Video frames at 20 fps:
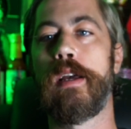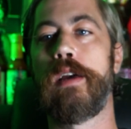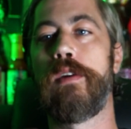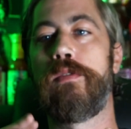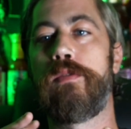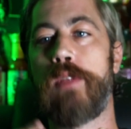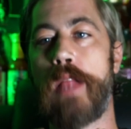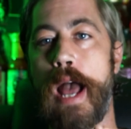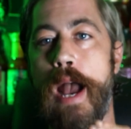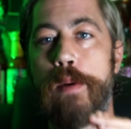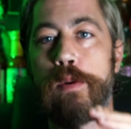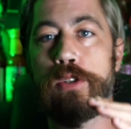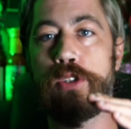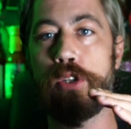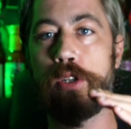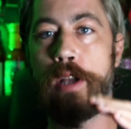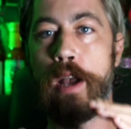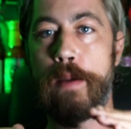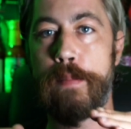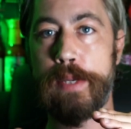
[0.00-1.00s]
Flowers
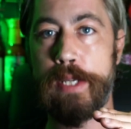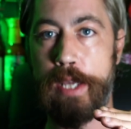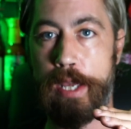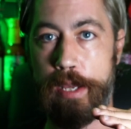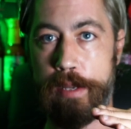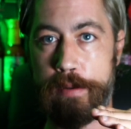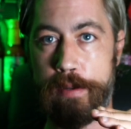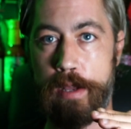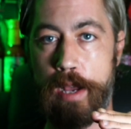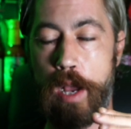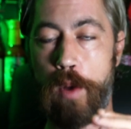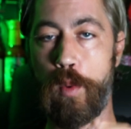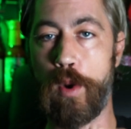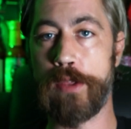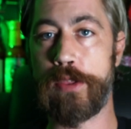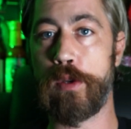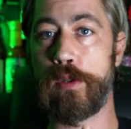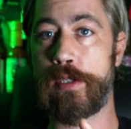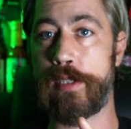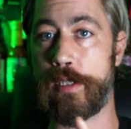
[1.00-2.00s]
are coming in. I
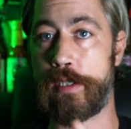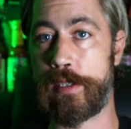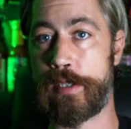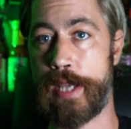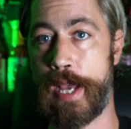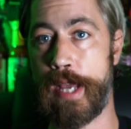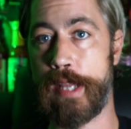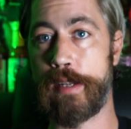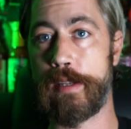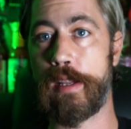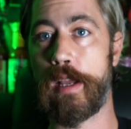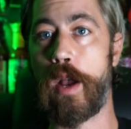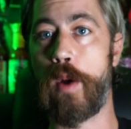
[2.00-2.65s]
want those to set.